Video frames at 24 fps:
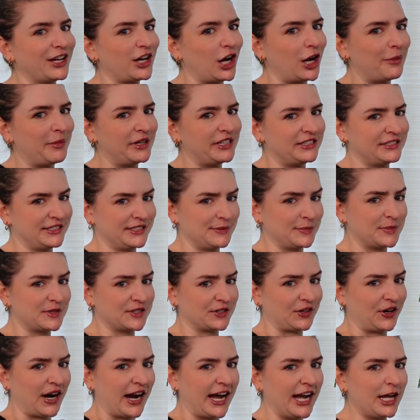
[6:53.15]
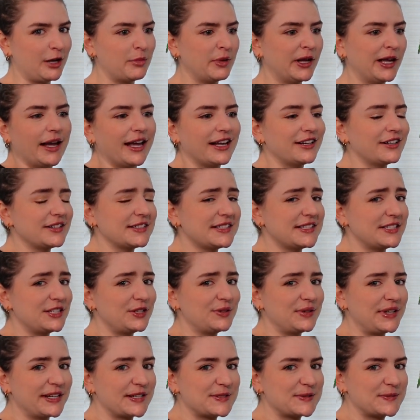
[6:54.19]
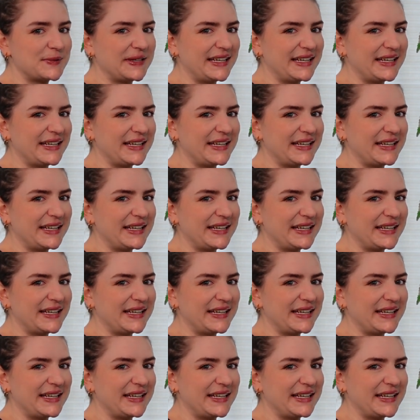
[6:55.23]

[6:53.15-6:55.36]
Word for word: comment, and subscribe, and I'll see you next